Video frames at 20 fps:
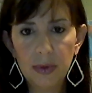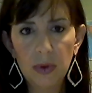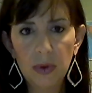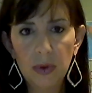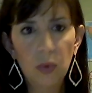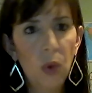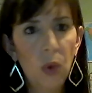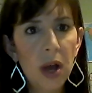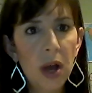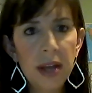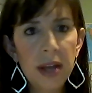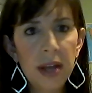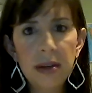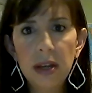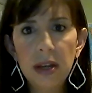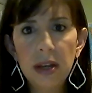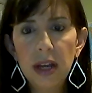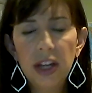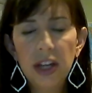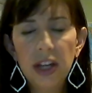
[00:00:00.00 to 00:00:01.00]
One,
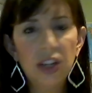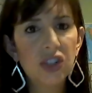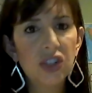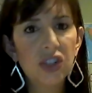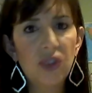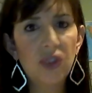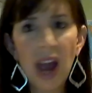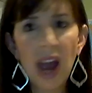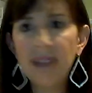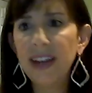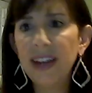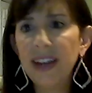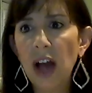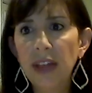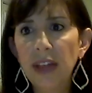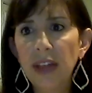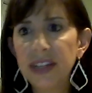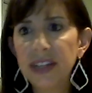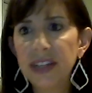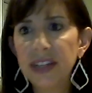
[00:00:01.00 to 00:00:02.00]
you're striving all
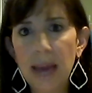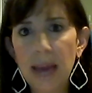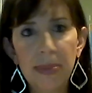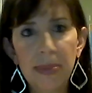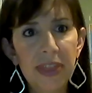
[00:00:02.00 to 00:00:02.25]
the time,